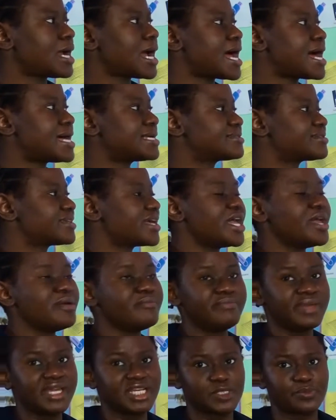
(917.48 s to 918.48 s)
has a
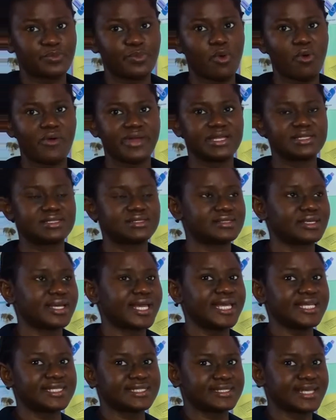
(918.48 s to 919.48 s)
midpoint,
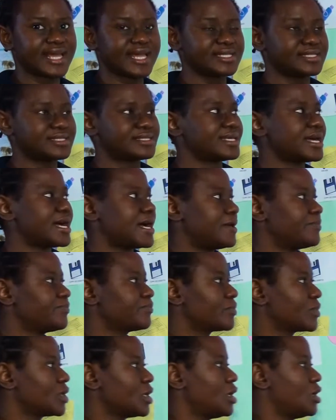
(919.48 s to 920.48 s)
a center.
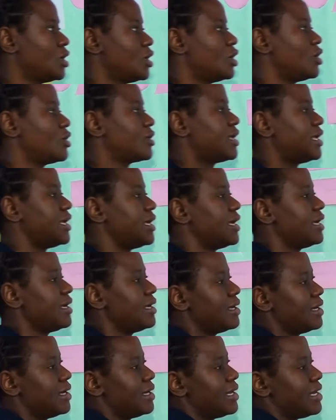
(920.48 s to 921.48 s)

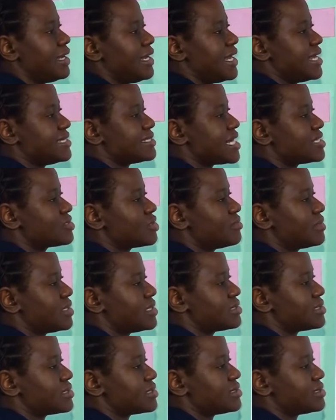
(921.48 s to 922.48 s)
Okay, let's assume
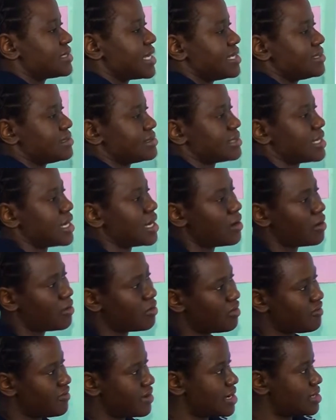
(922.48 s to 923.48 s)
this is the center
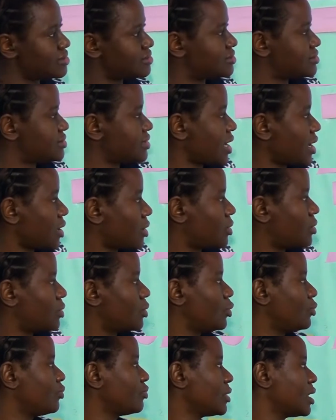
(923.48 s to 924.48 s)
of our
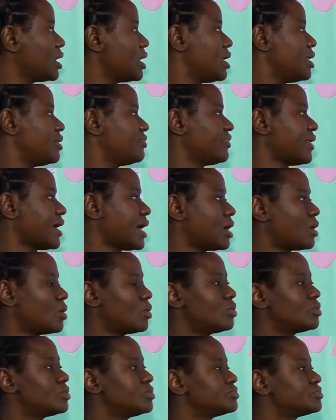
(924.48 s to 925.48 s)
circle.
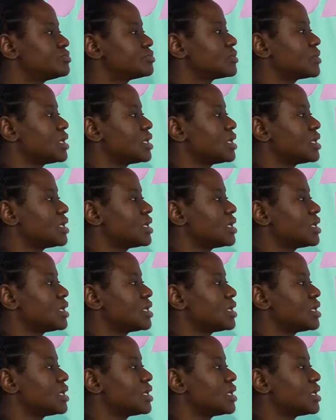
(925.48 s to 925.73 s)
Now,